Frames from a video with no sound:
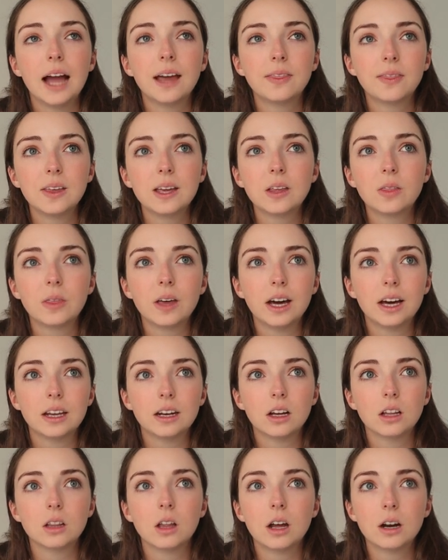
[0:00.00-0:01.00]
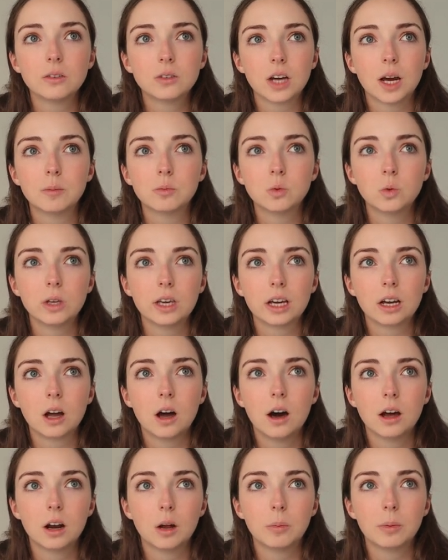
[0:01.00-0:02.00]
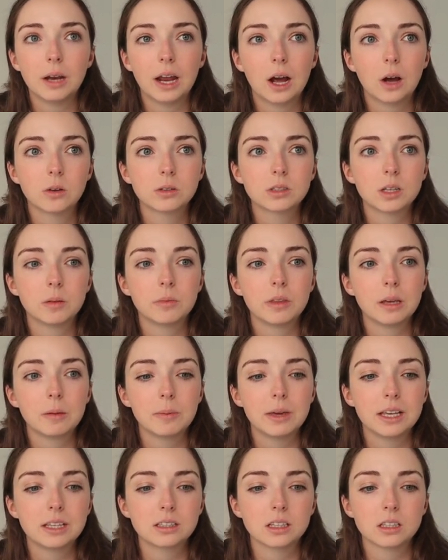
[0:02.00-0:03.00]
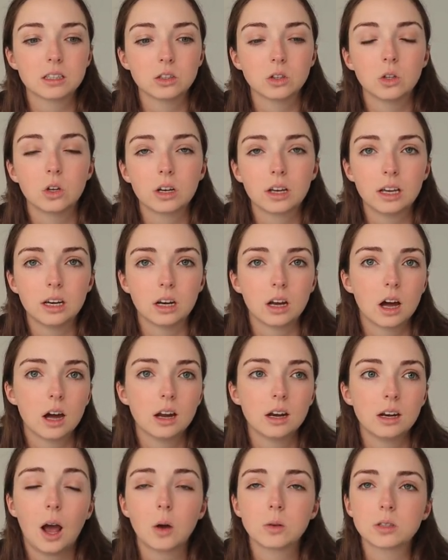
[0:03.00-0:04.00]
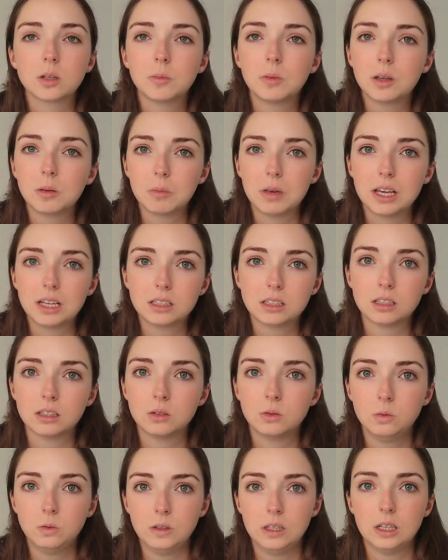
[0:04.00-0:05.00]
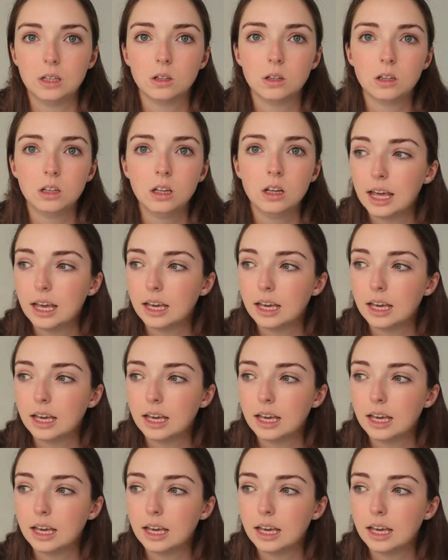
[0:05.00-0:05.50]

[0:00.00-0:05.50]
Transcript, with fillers: I think that a lot of times we get caught up in how something makes us look and not how something makes us feel.